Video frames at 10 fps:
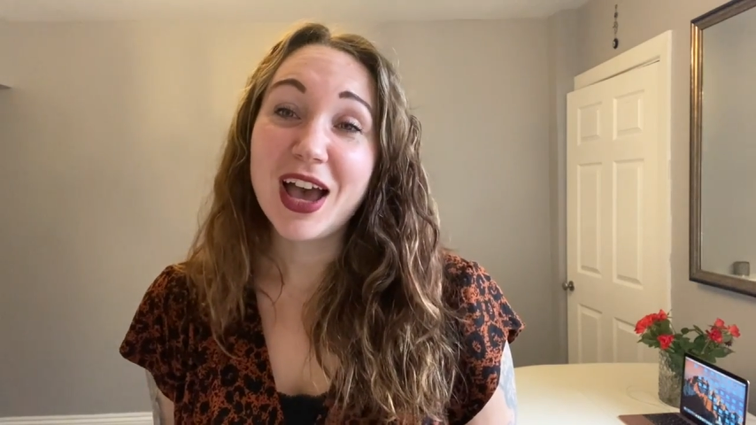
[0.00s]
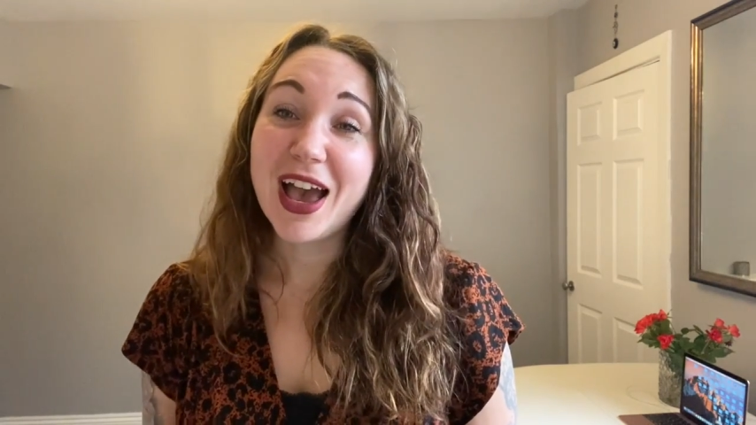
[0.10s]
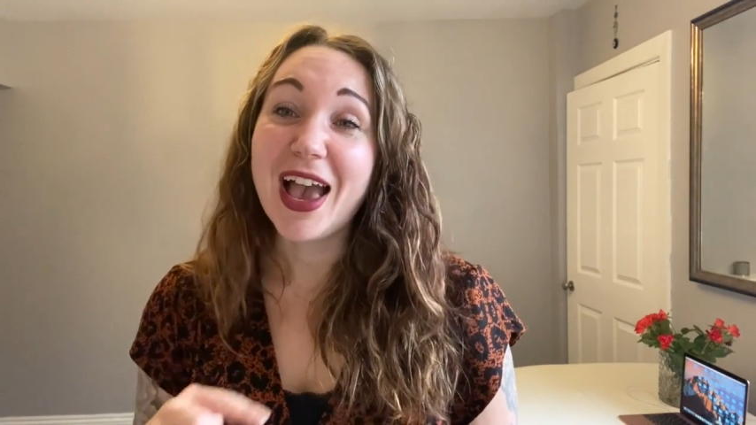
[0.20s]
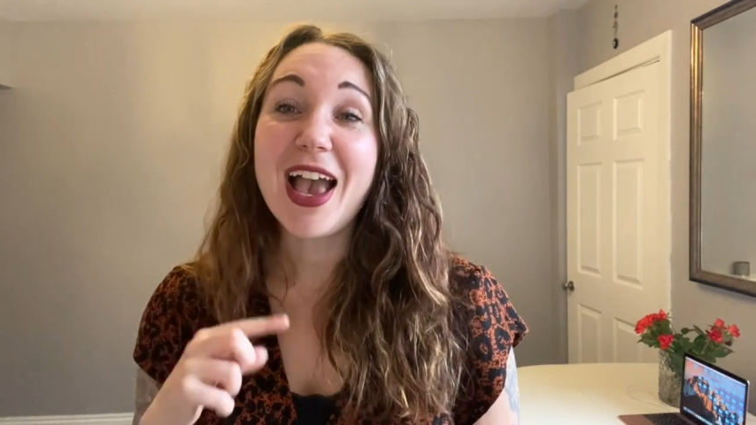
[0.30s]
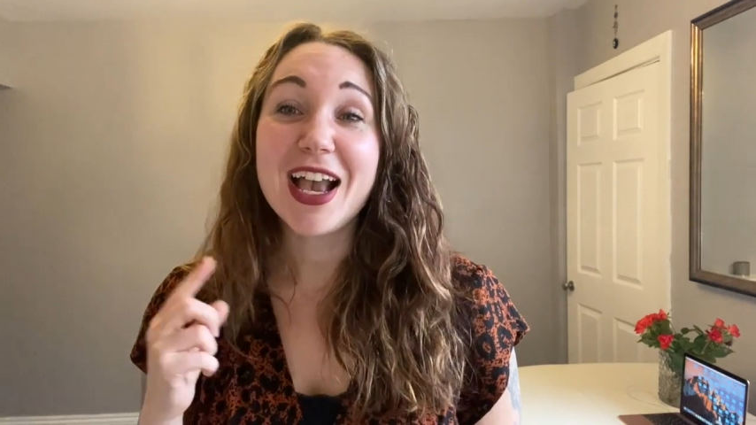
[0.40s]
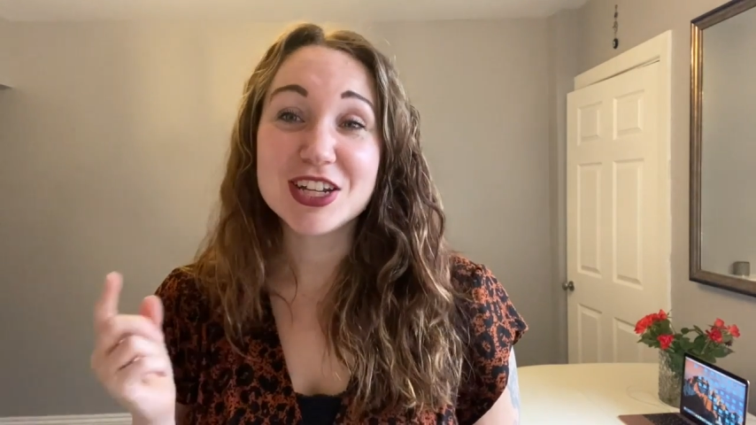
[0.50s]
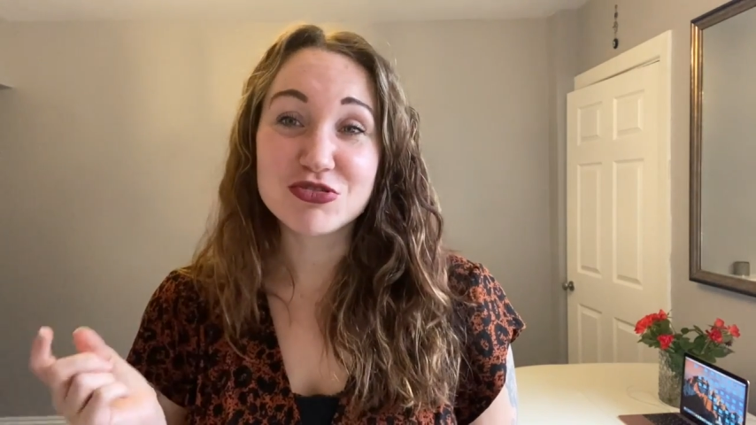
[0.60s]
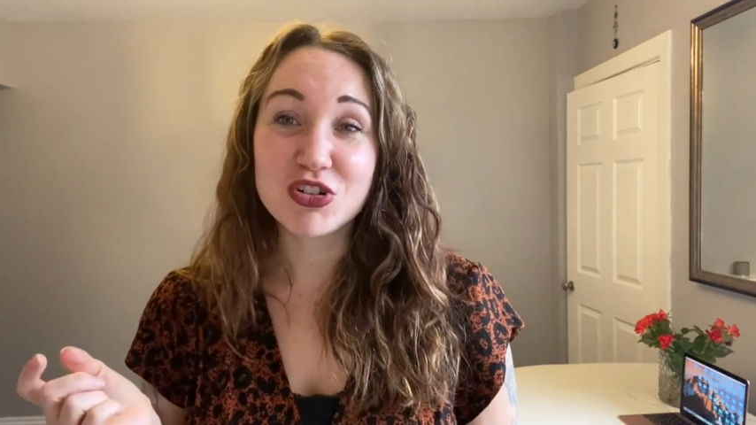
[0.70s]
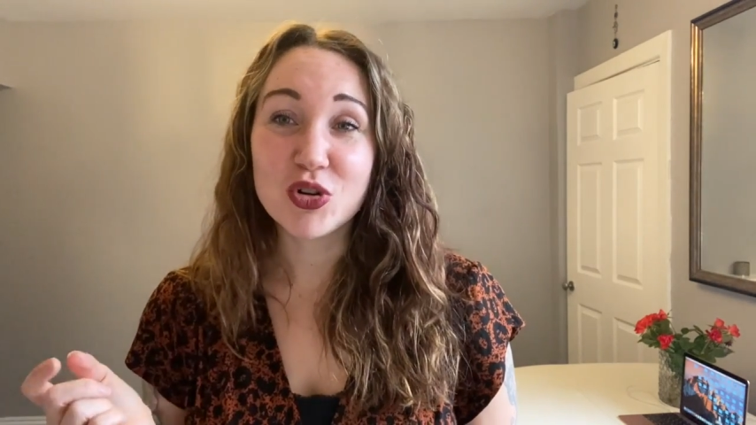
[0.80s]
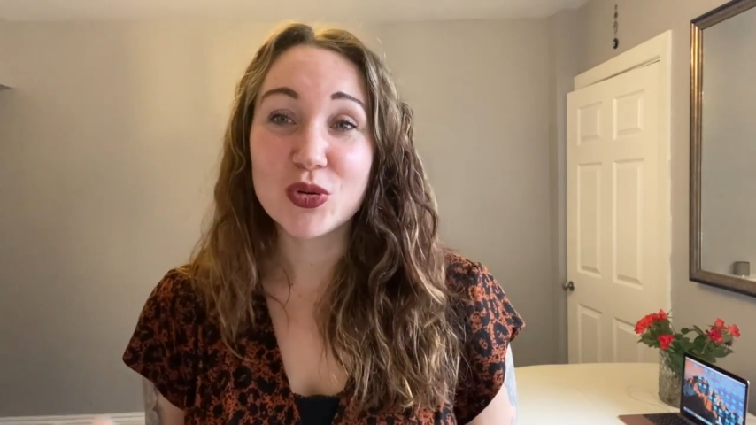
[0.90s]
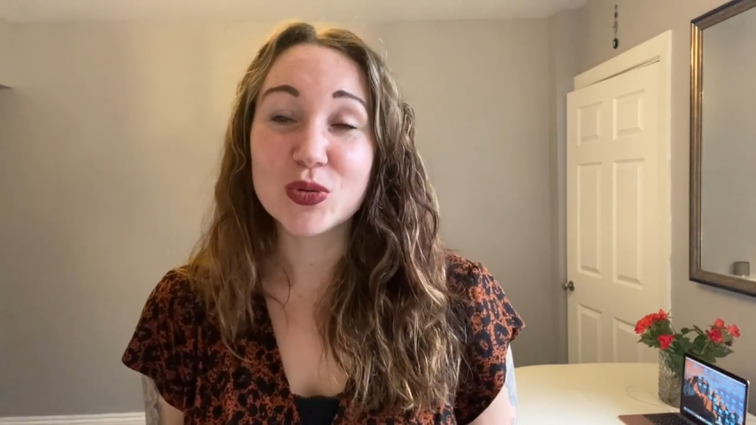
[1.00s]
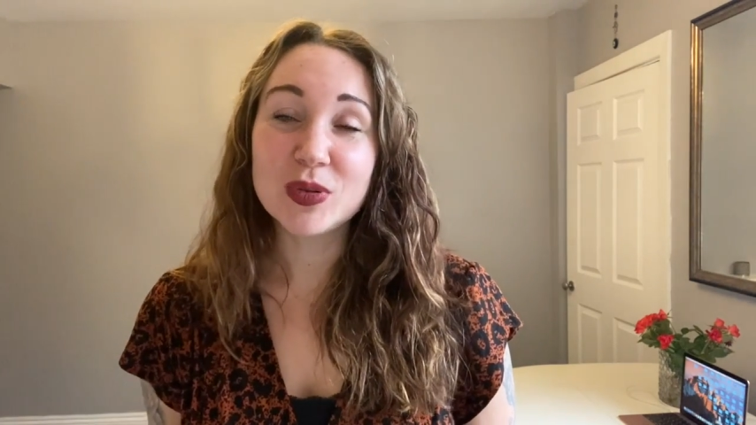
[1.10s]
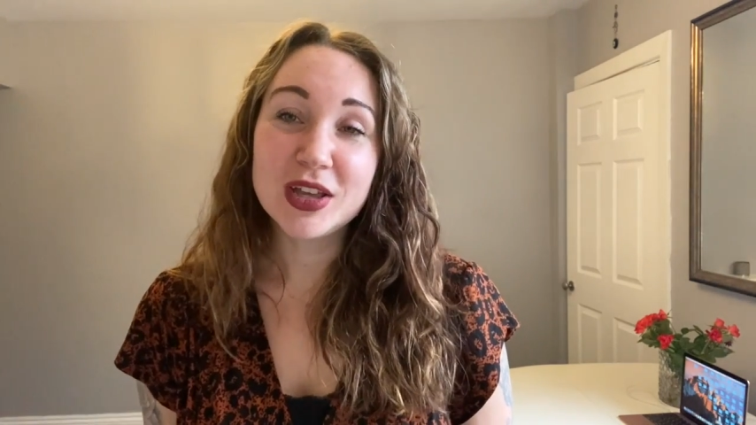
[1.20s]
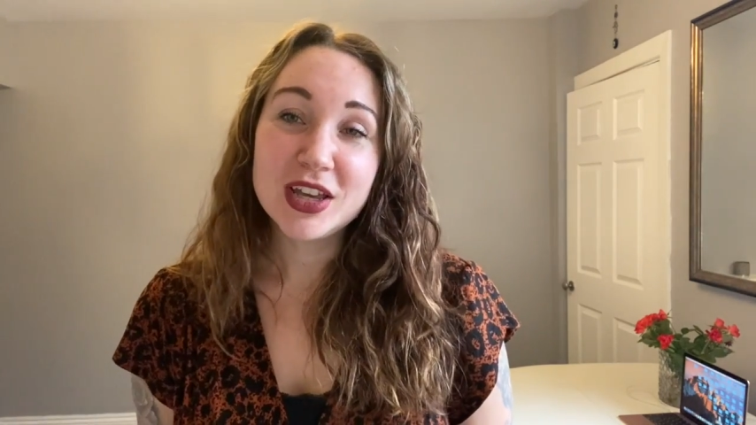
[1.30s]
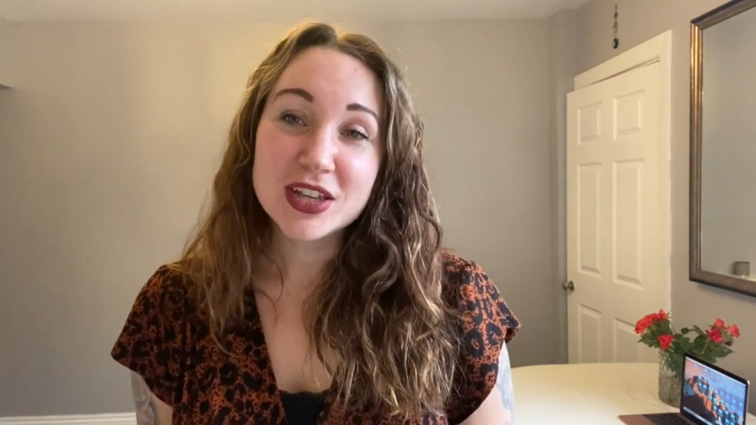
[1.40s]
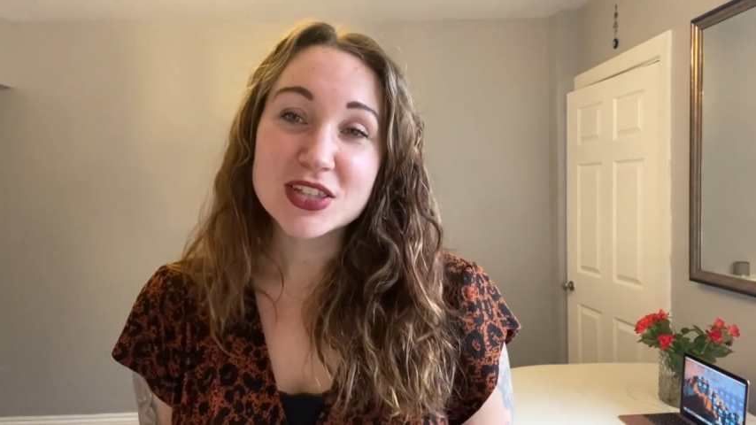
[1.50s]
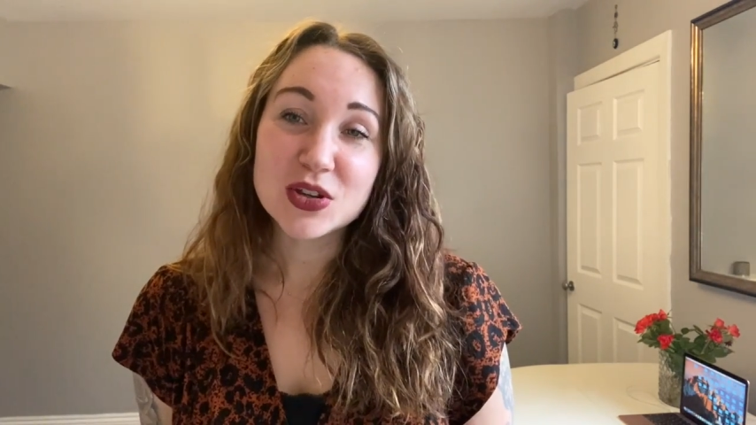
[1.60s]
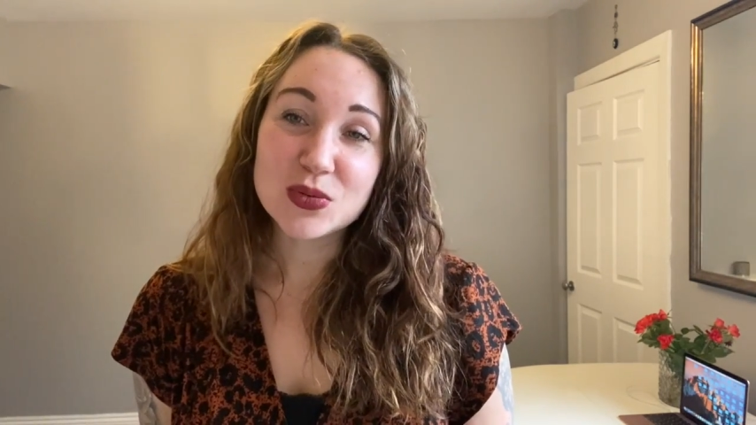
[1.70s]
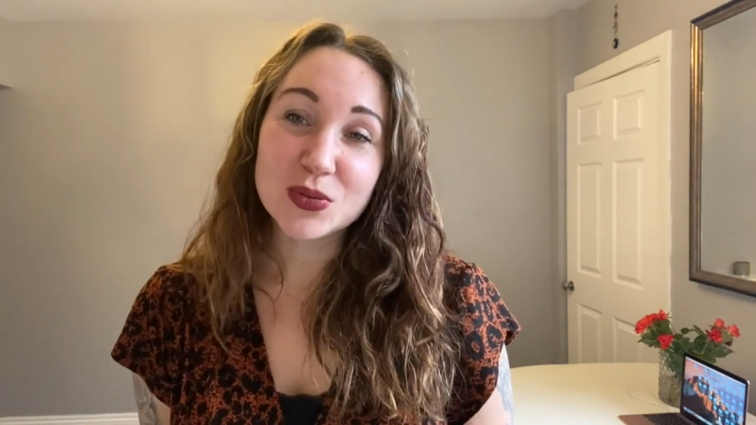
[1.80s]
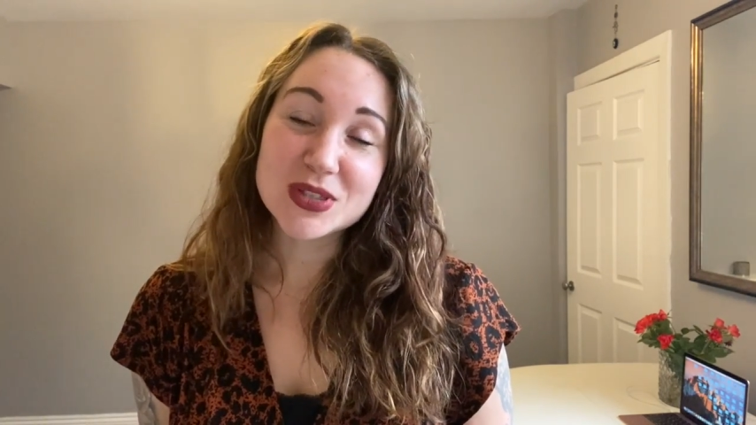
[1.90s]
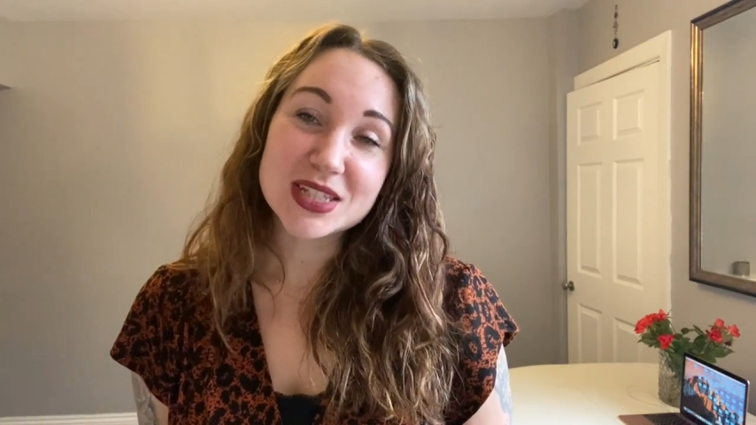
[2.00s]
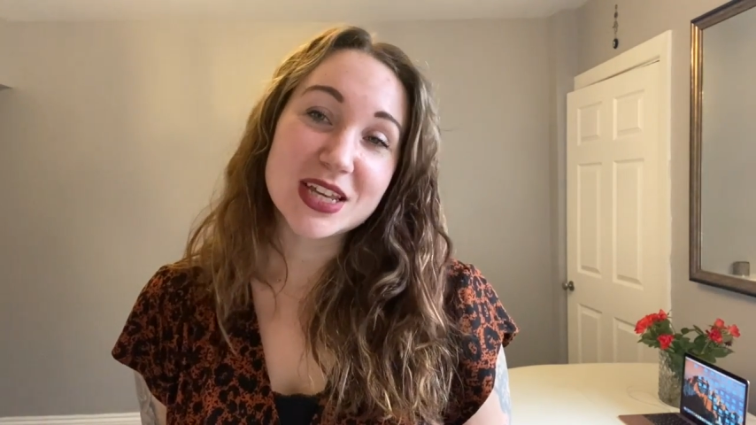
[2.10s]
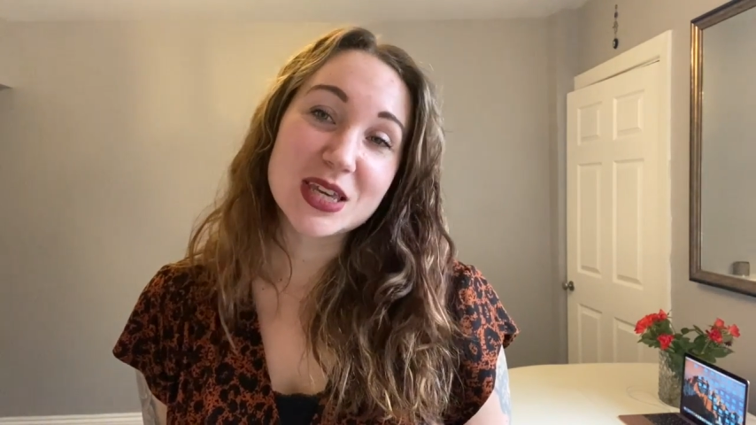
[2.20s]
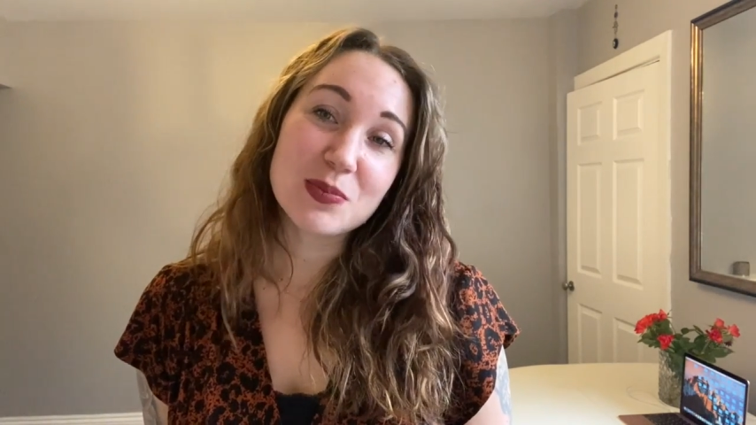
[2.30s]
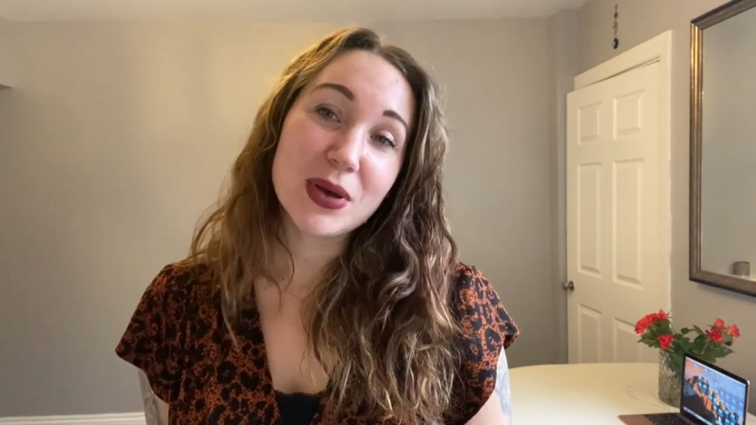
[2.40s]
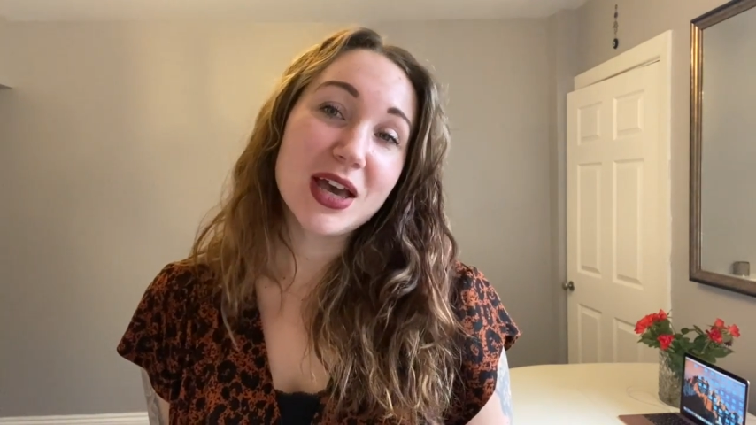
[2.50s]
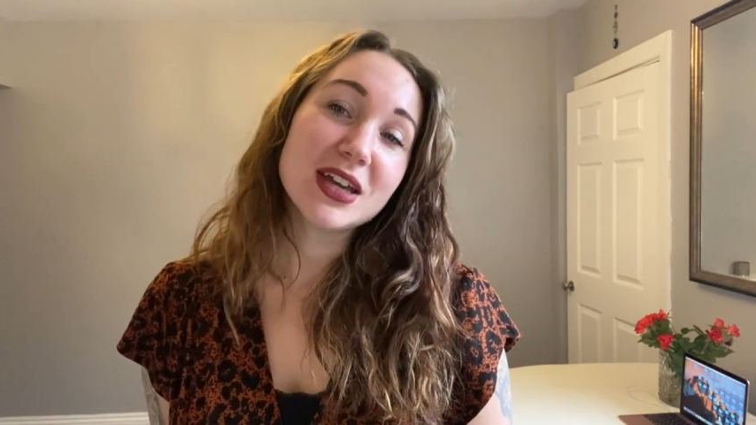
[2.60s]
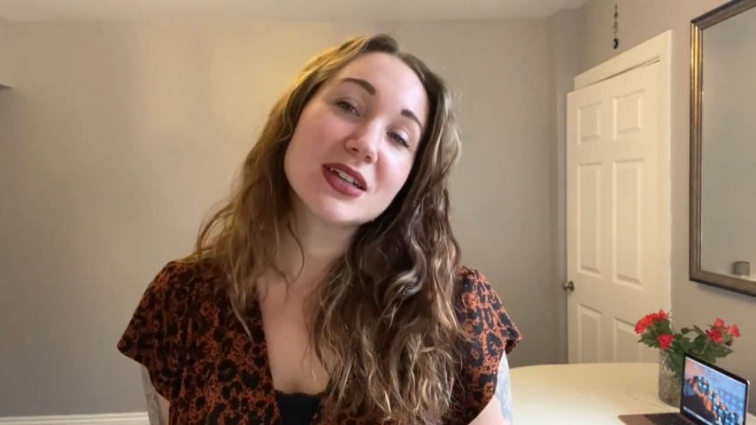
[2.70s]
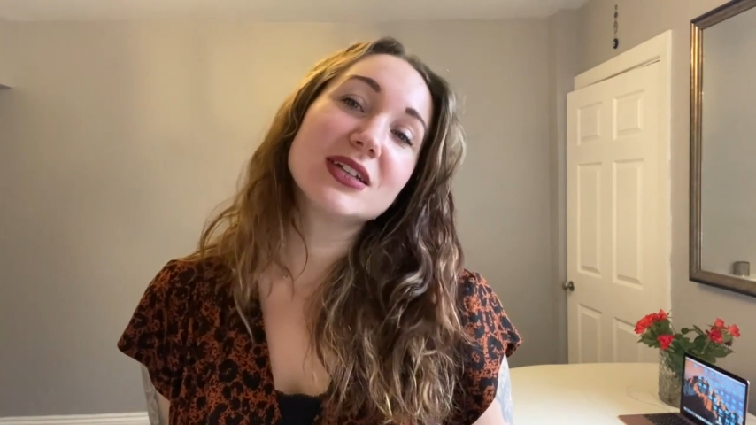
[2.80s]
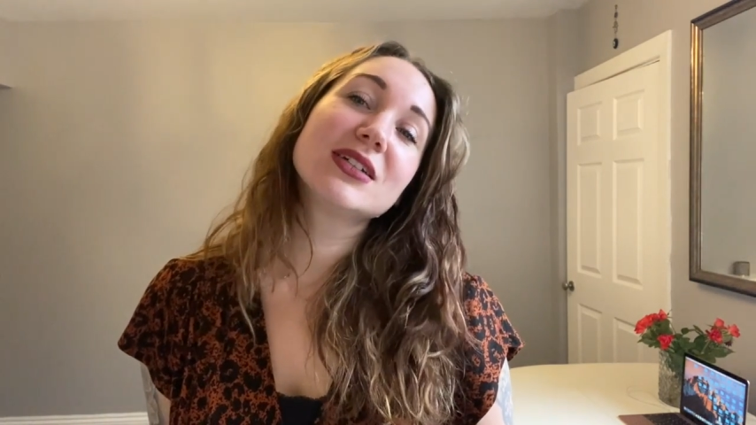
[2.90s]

a head roll. So we want to take it back